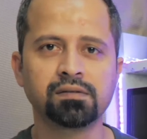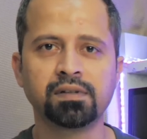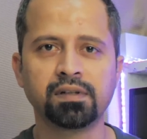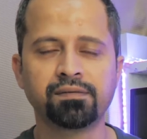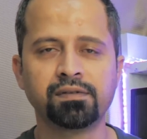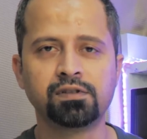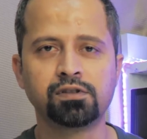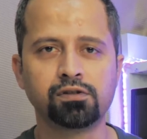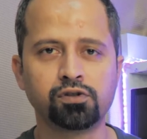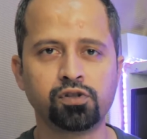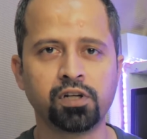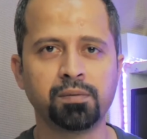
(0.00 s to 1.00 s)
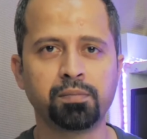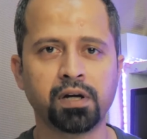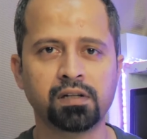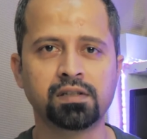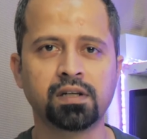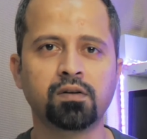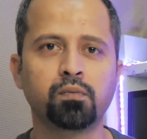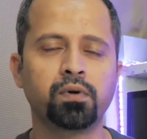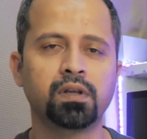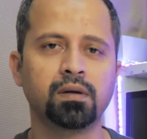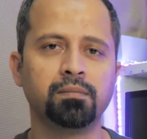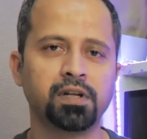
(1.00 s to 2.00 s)
even if it's a cheap headset
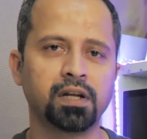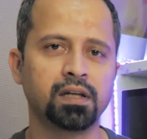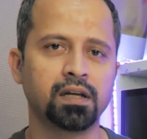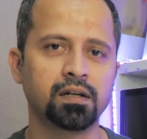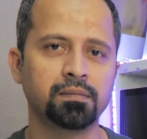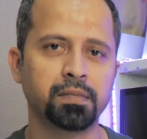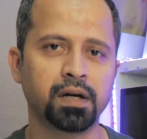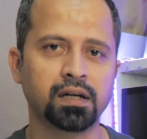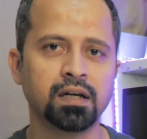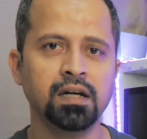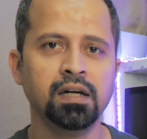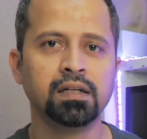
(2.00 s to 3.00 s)
with a dedicated mic.